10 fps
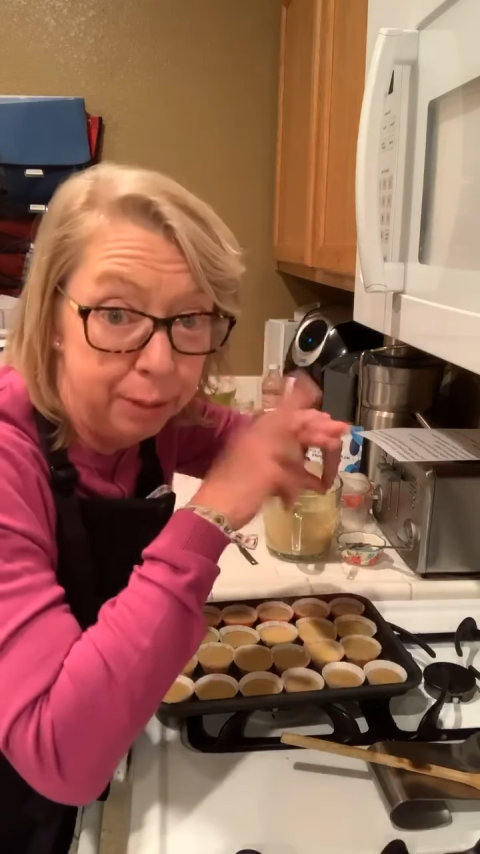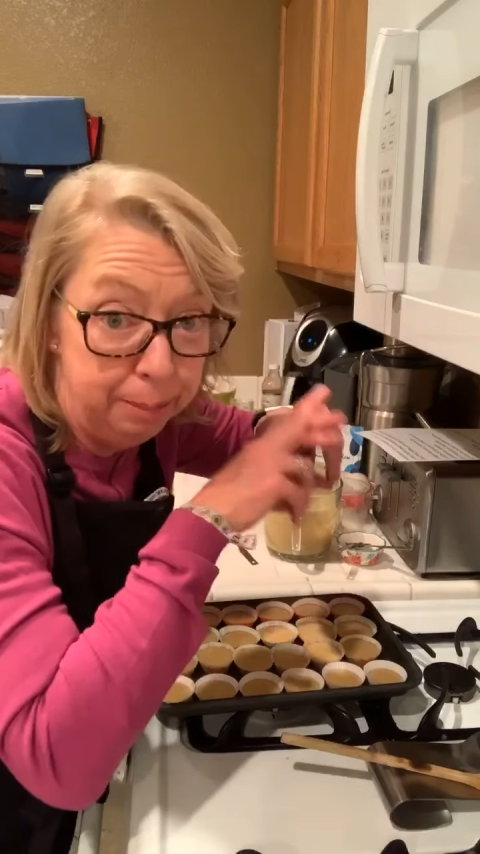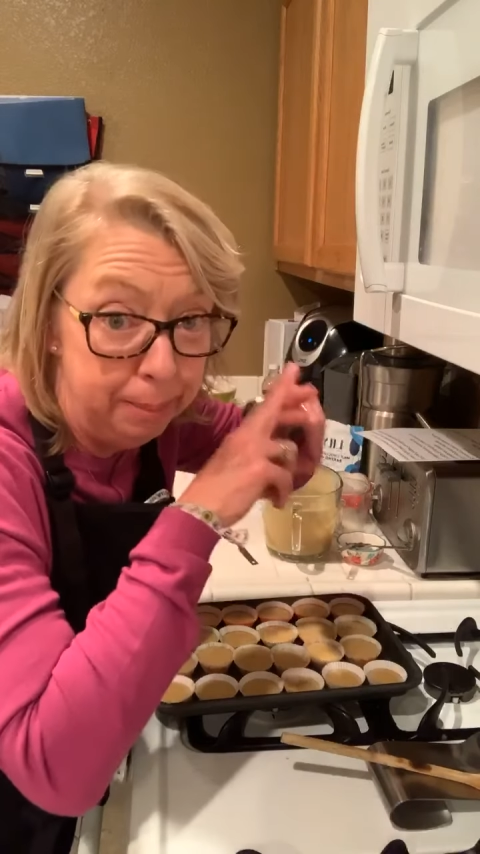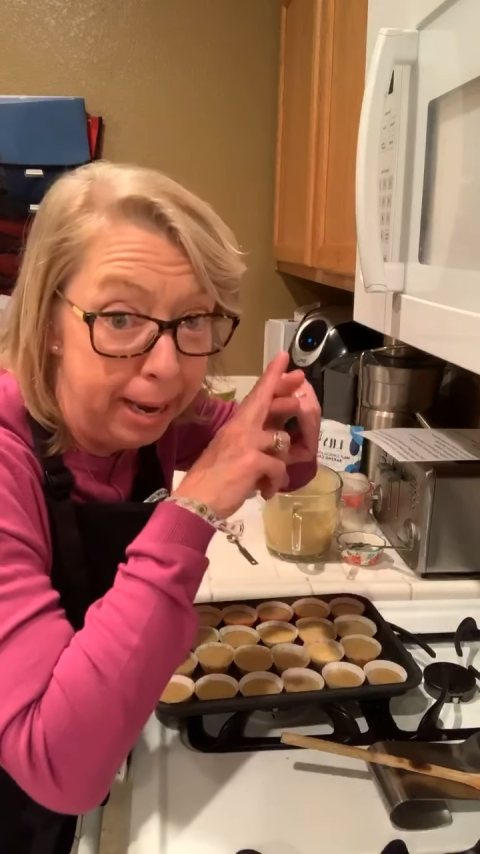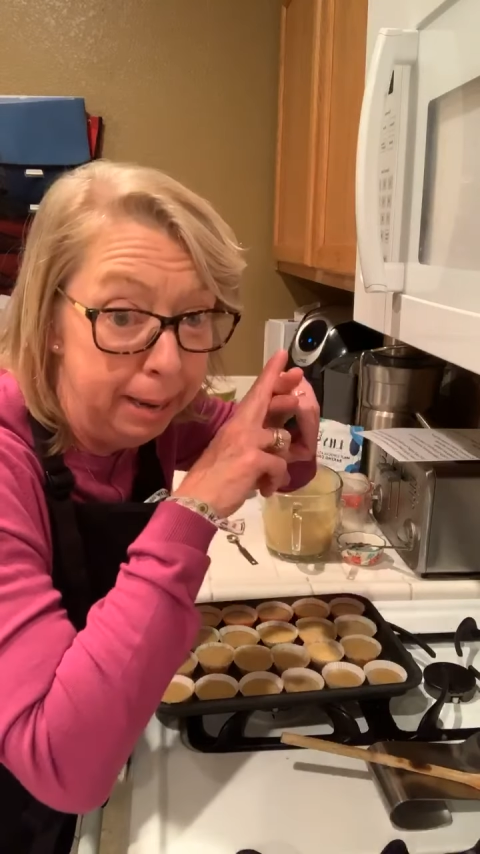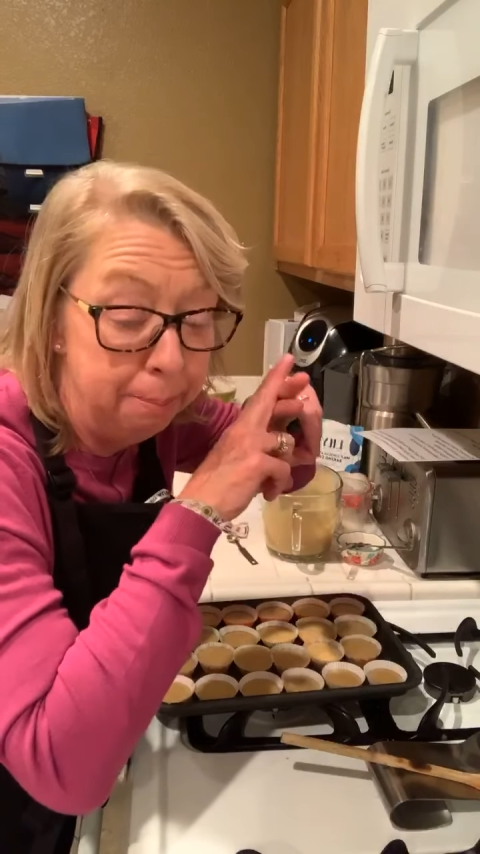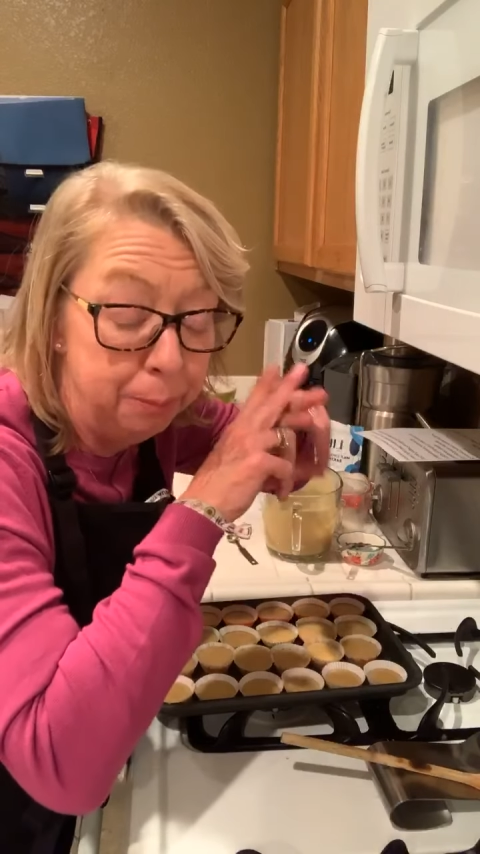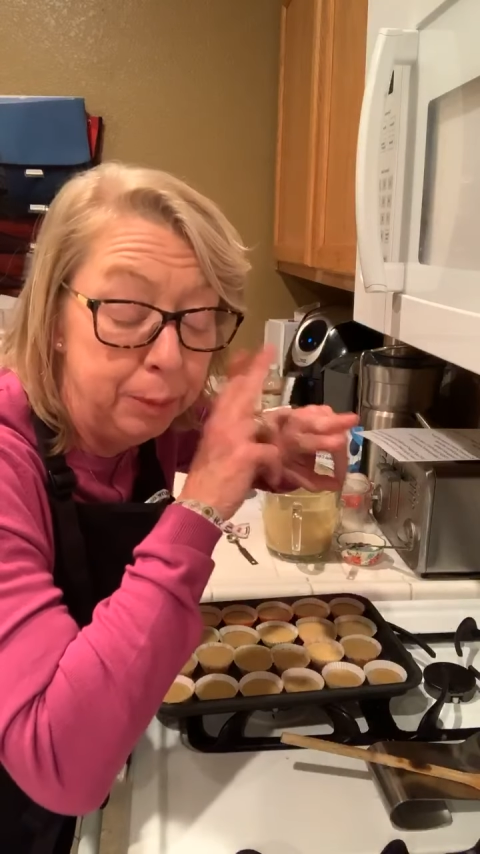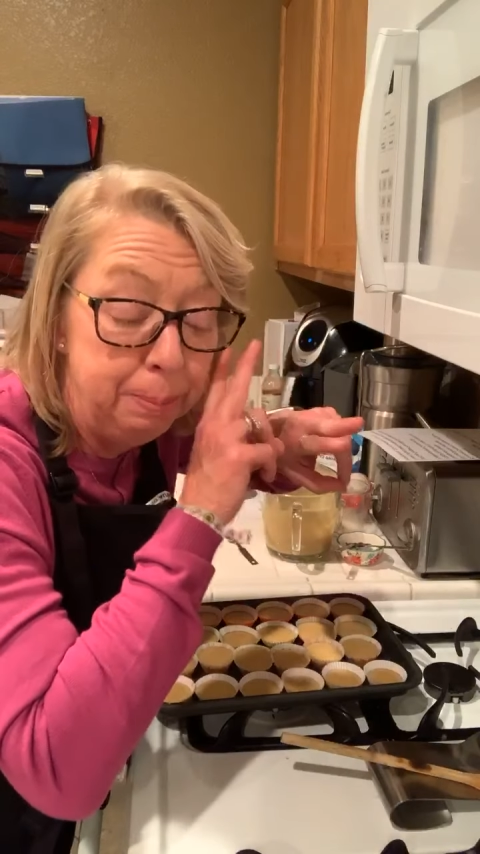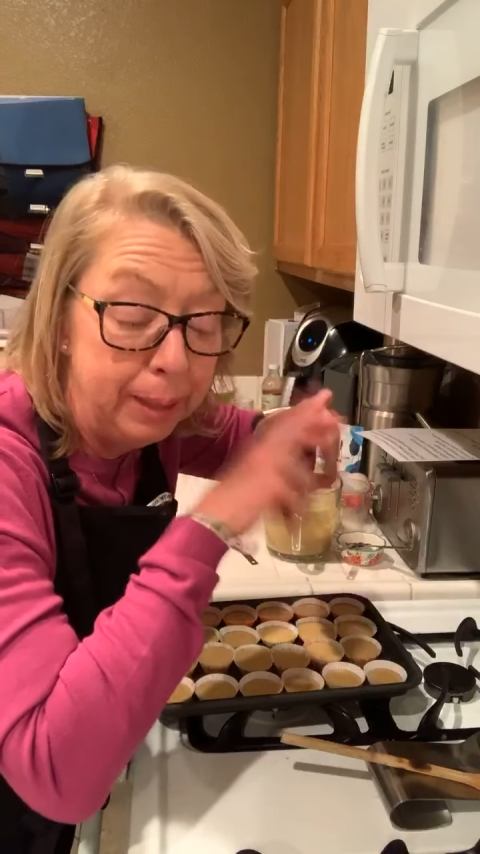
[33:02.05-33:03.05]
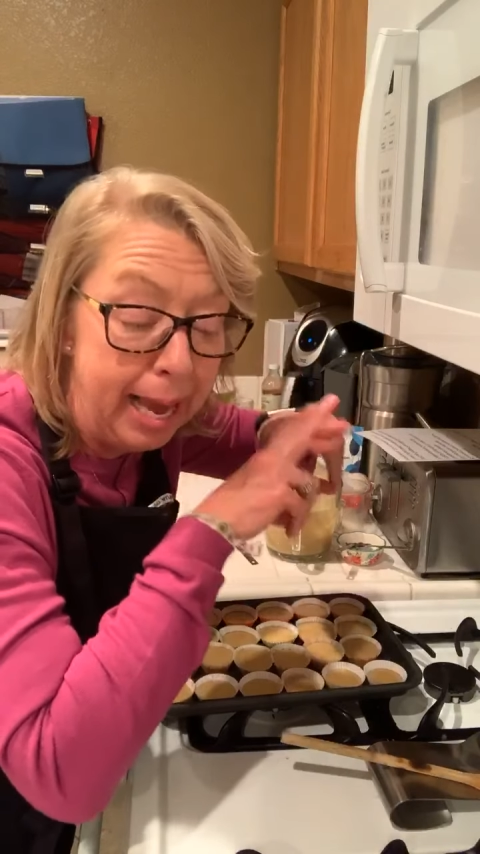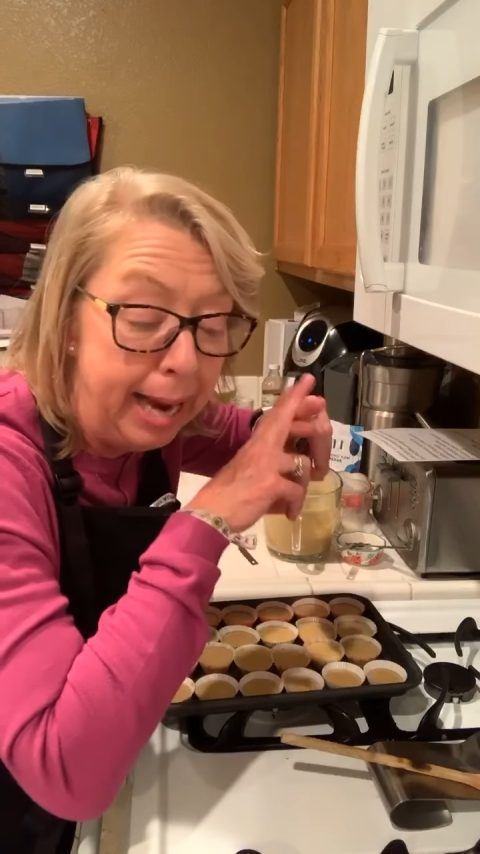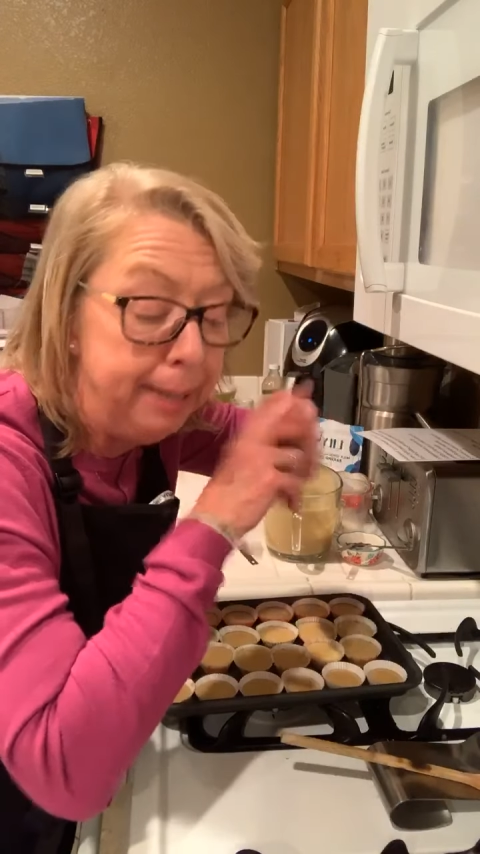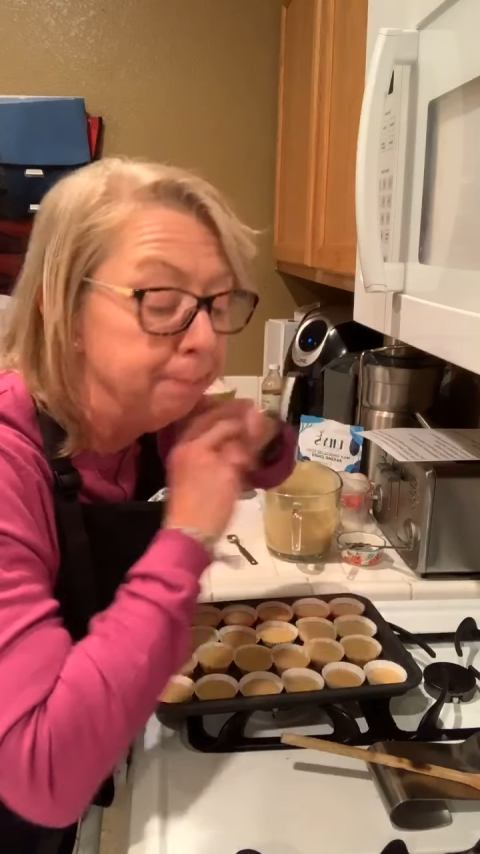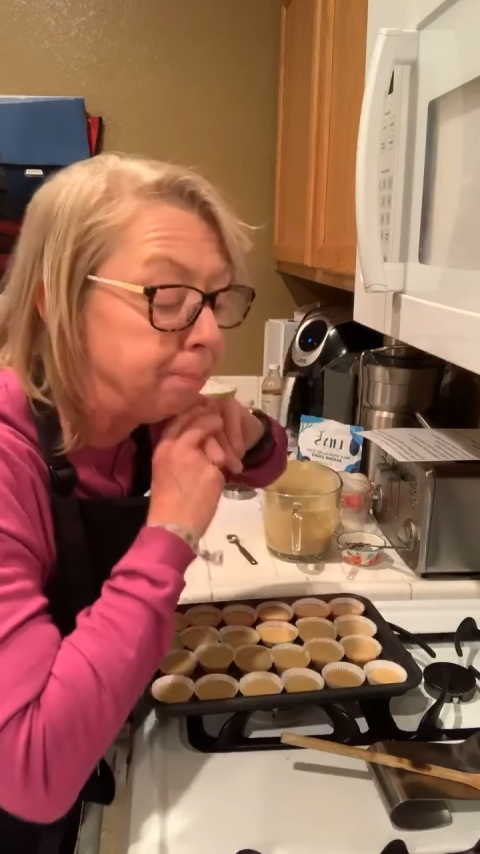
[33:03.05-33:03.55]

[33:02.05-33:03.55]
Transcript: replay.